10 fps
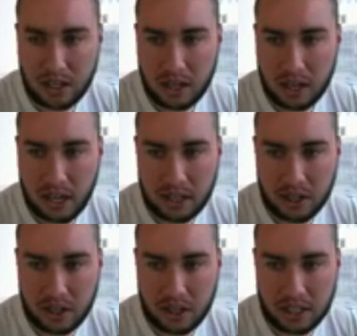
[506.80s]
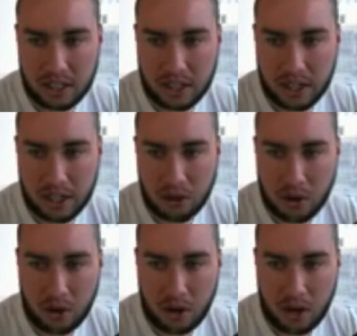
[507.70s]
and they're going to continue
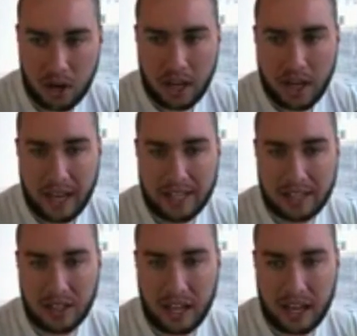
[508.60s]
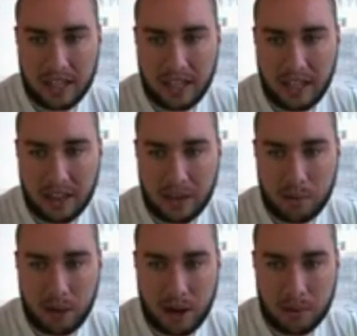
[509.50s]
lower, it's likely that they're
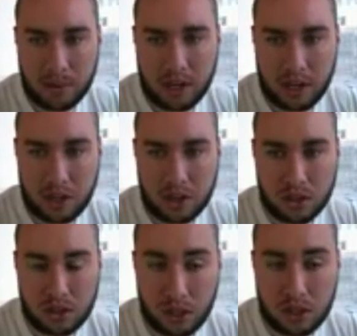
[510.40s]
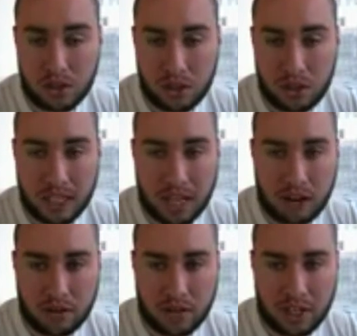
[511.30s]
probably going to start shooting
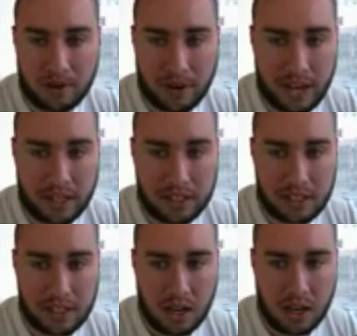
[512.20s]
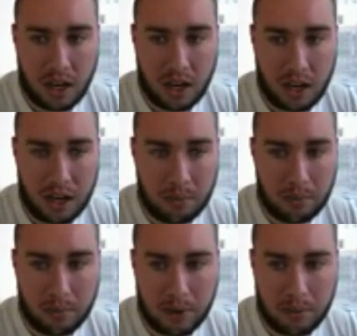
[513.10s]
down really fast,
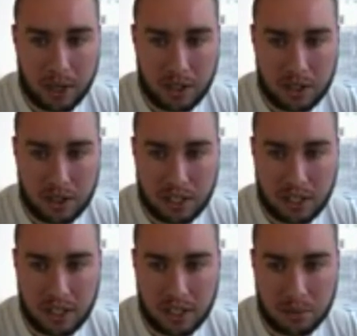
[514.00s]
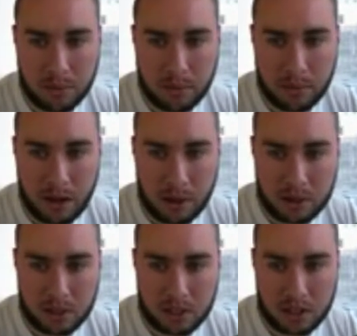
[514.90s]
because you could see this movement up was
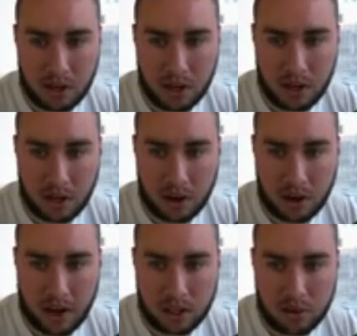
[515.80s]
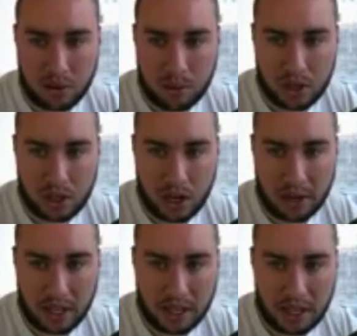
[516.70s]
just a gradual push up,
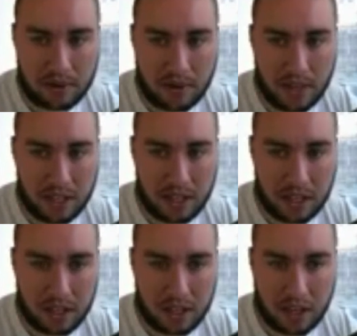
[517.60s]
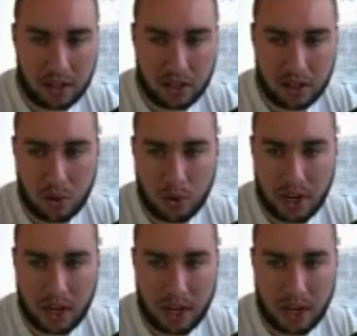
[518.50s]
and then it's finally cleared out the liquidity.